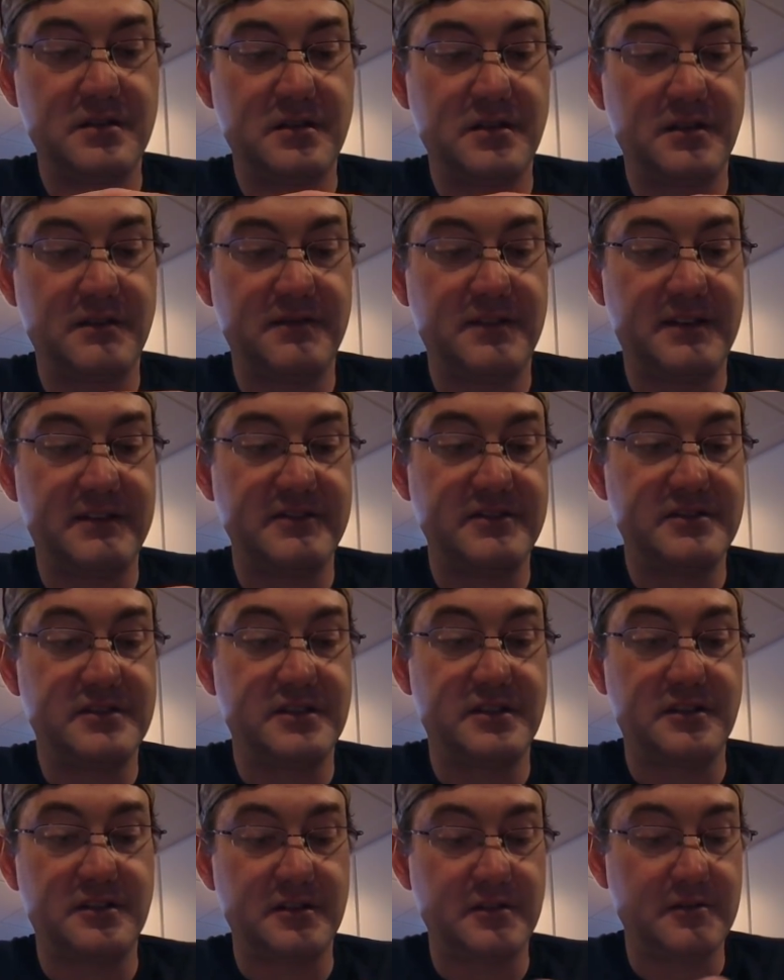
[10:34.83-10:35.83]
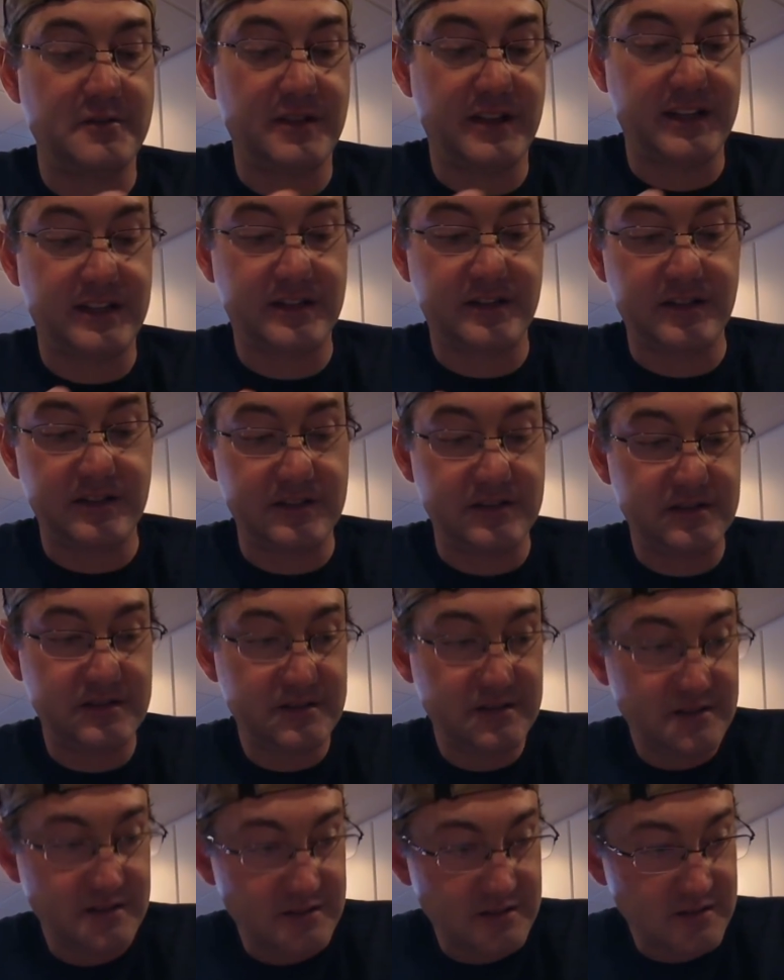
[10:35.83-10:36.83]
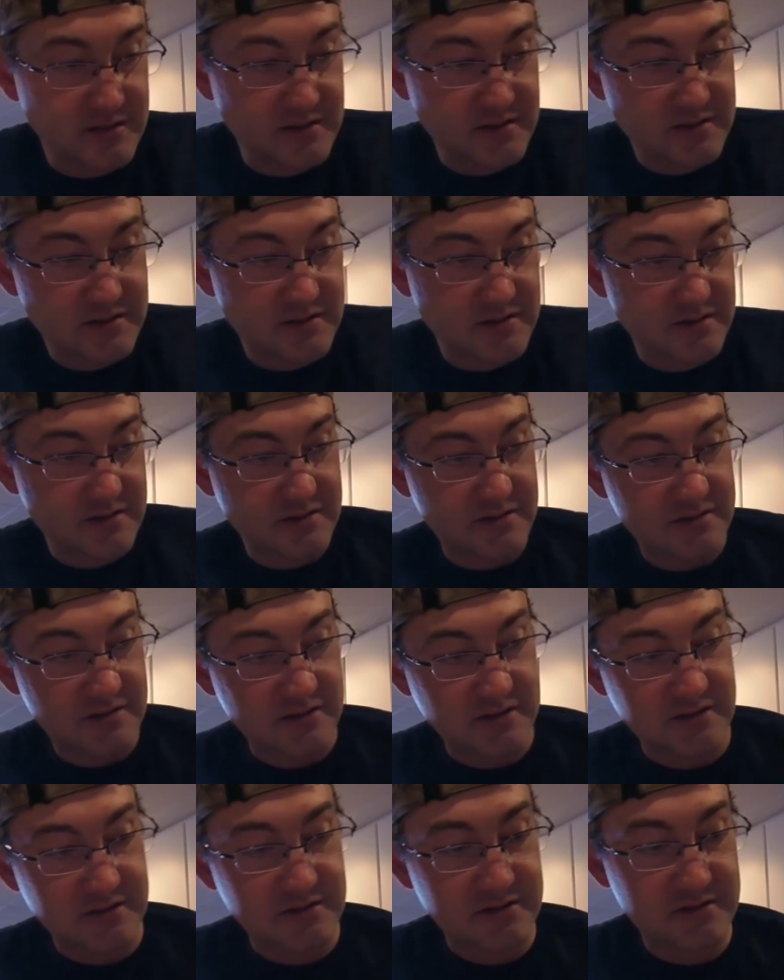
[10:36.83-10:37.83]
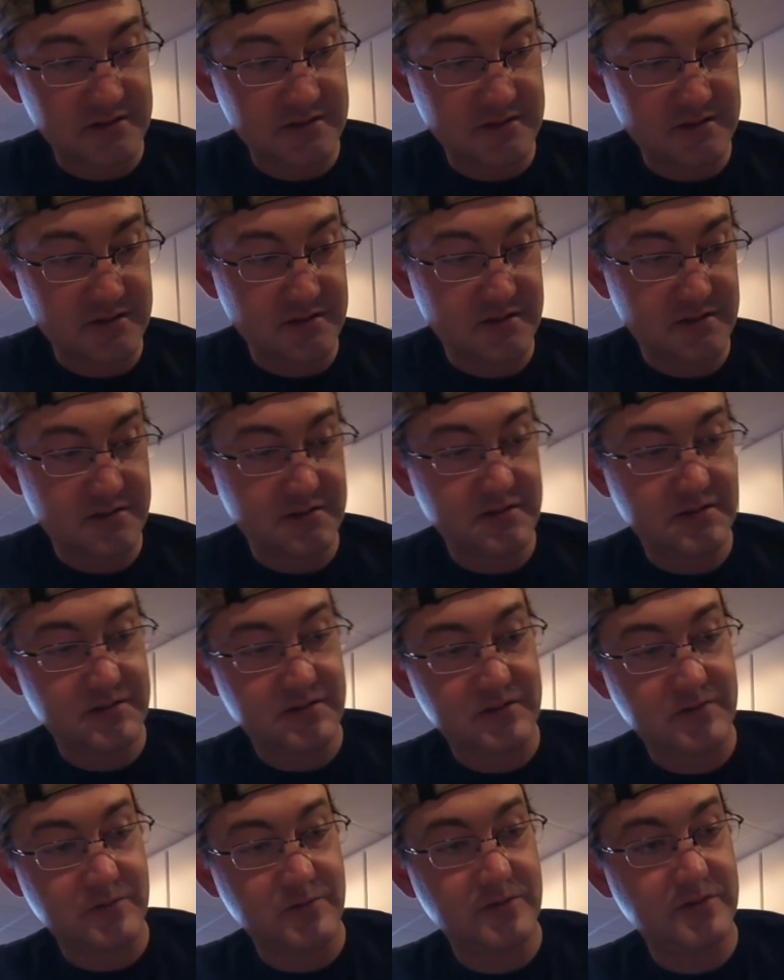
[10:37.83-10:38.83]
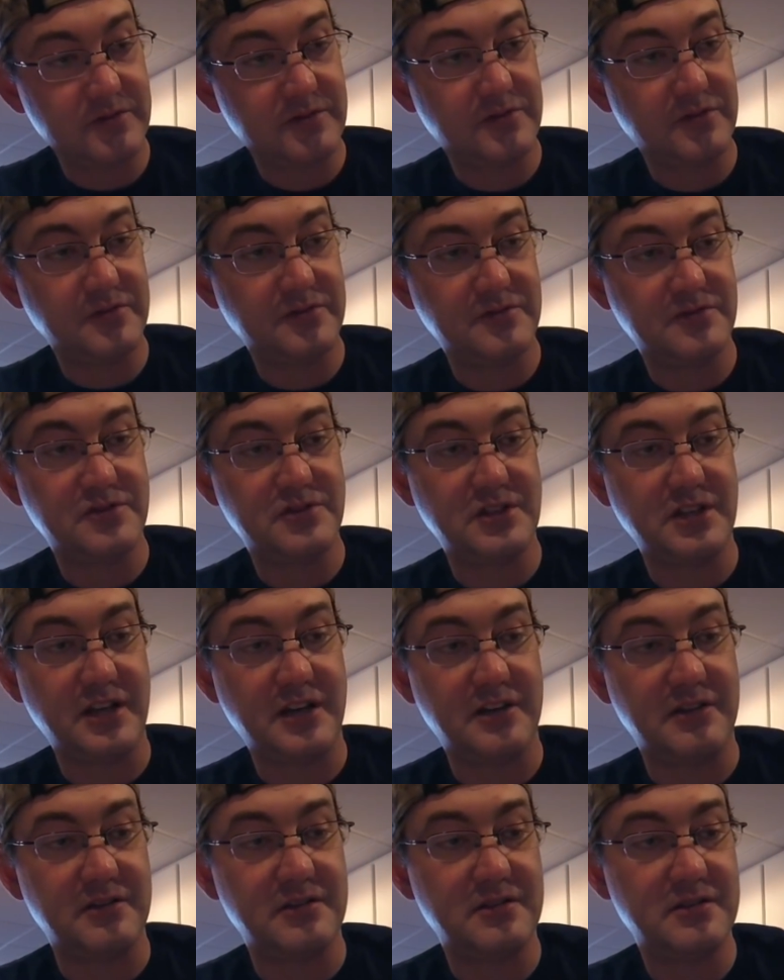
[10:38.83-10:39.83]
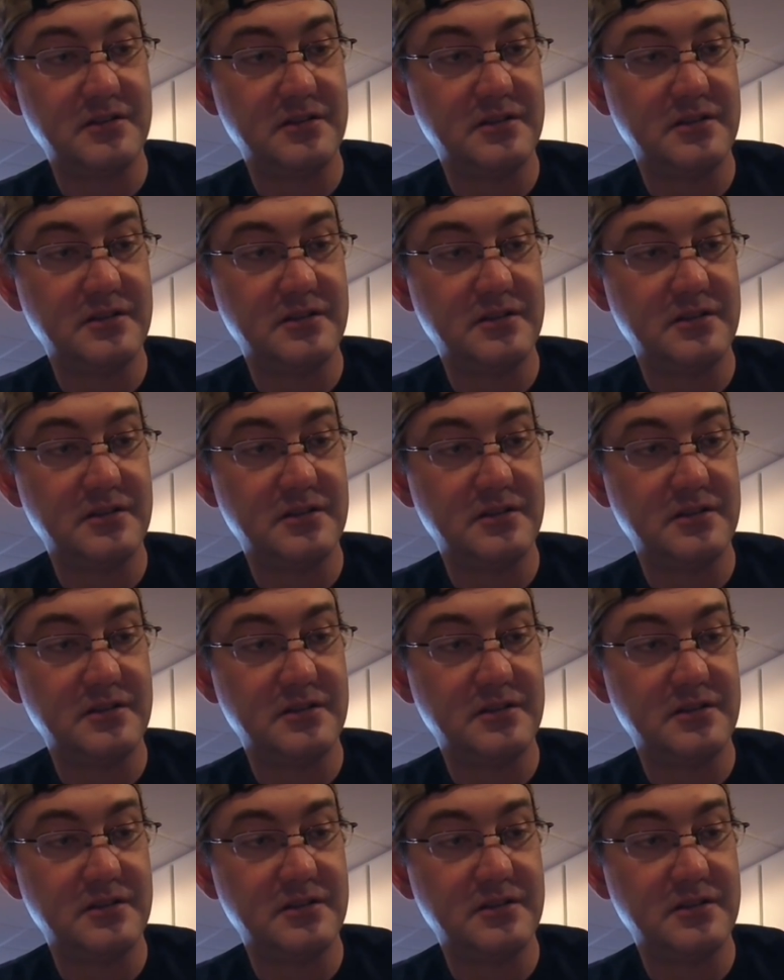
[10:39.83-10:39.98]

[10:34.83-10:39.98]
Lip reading: I've never seen glue like this. It's school glue gel.